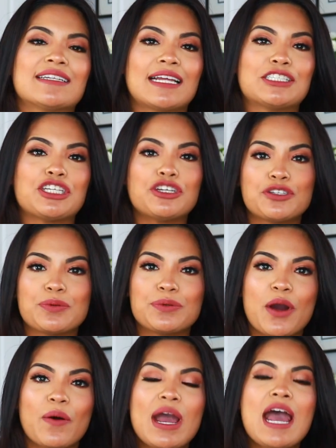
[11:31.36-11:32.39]
it lets YouTube
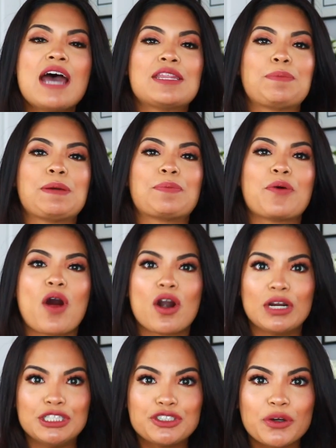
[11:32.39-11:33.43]
know that people are
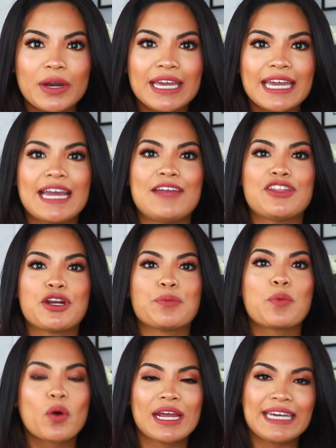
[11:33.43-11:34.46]
enjoying it and they're
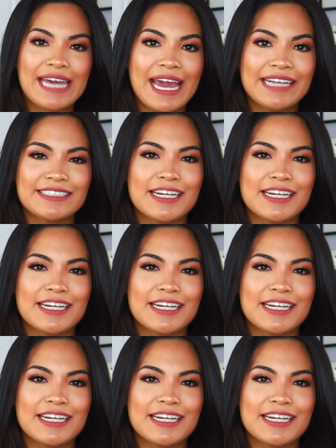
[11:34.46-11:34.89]
more engaged